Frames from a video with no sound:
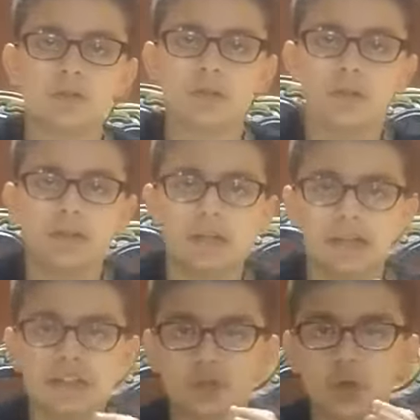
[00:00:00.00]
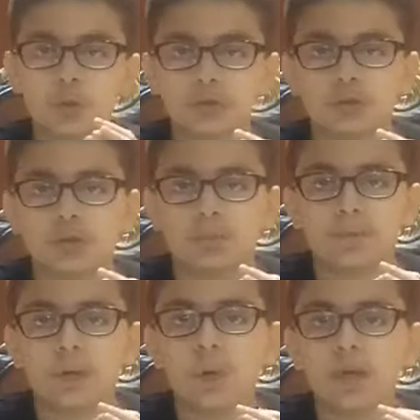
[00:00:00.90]
His own sword broke,
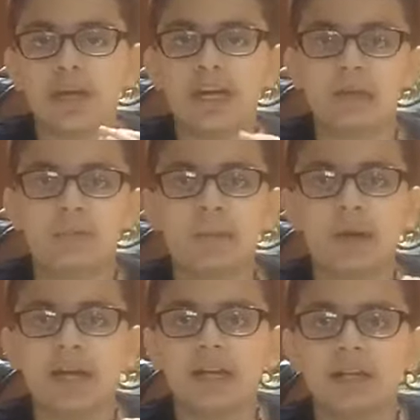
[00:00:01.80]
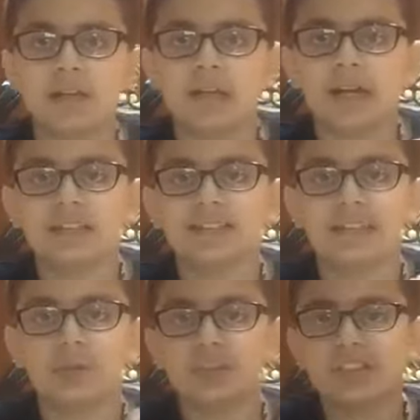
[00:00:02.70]
and Imam Ali alayhi salam was
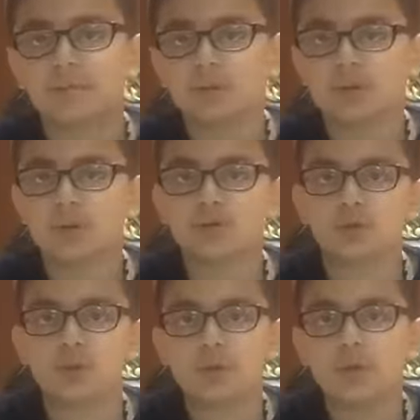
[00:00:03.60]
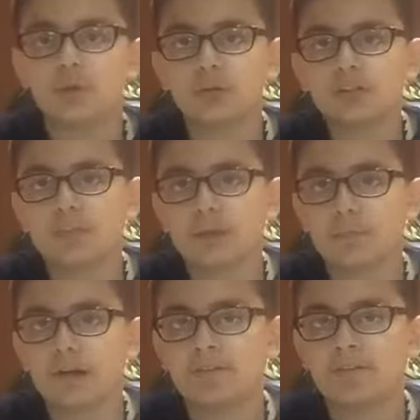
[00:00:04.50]
left with no sword. What did the
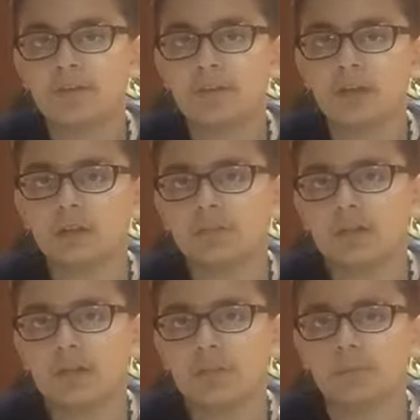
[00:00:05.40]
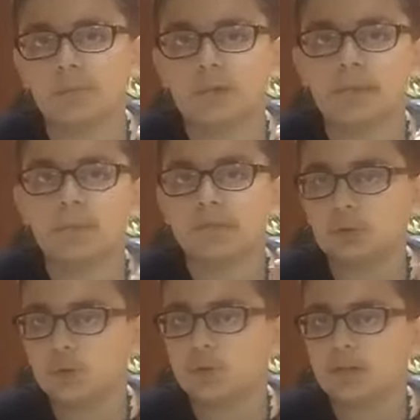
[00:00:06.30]
Prophet, Allah sallallahu alayhi wa sallam, do?
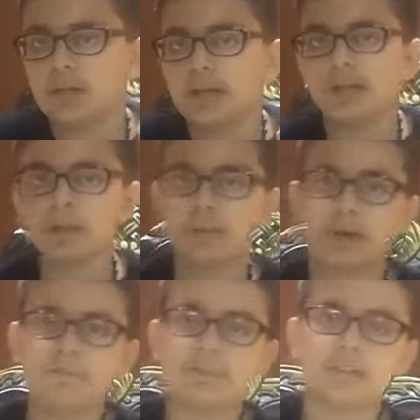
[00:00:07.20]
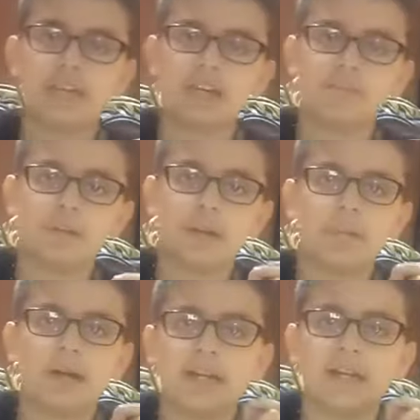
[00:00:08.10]
The Prophet gave Imam
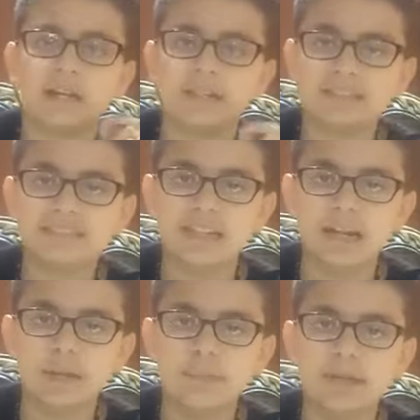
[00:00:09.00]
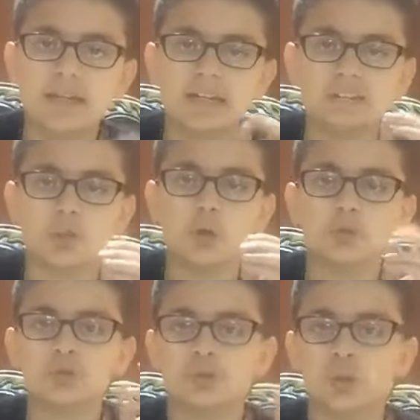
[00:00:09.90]
Ali salam his own
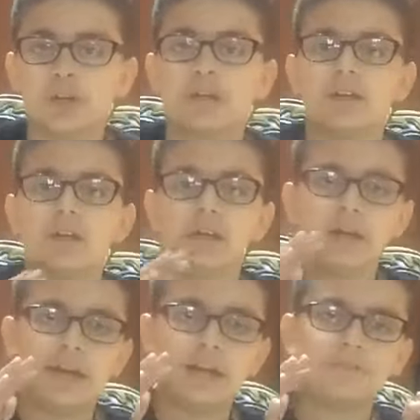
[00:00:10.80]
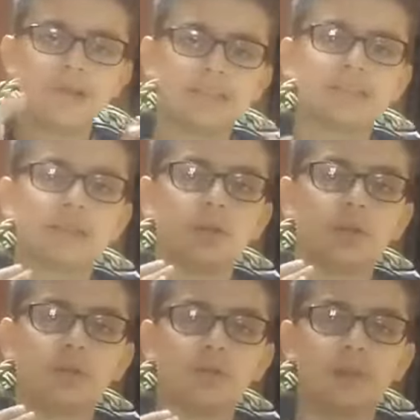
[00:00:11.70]
sword. And if you guys didn't know,
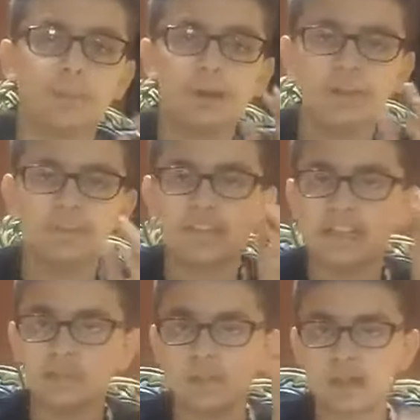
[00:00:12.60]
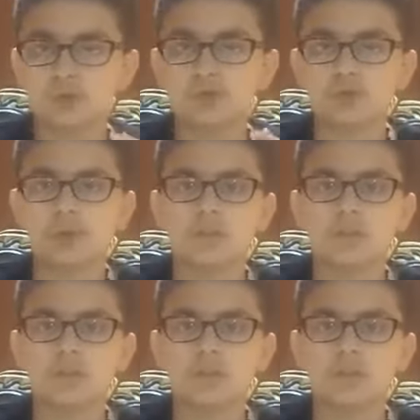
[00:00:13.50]
the Prophets had special swords.